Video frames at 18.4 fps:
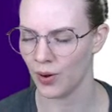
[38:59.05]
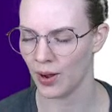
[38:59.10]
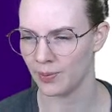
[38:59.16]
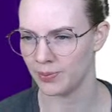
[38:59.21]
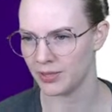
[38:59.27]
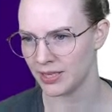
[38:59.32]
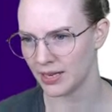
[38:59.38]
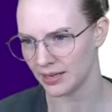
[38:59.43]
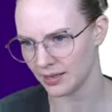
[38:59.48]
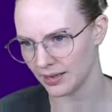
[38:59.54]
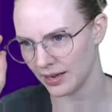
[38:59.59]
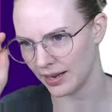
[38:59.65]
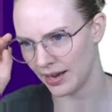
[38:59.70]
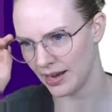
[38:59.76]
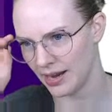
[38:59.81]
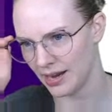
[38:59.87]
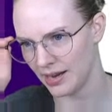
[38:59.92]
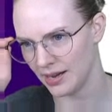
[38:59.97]

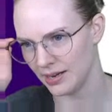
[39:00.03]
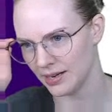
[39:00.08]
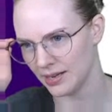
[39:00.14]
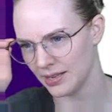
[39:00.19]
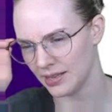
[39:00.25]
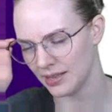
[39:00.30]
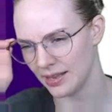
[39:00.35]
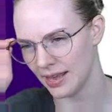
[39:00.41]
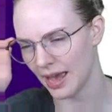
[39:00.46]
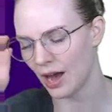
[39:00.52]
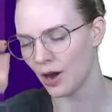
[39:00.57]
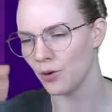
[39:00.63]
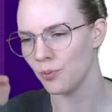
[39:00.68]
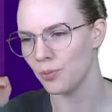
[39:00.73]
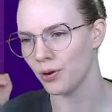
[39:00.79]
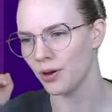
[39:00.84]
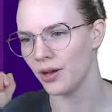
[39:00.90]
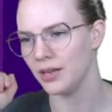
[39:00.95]
obtain the
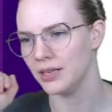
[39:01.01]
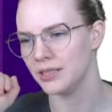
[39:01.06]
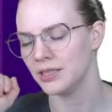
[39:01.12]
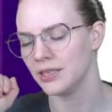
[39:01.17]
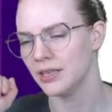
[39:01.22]
output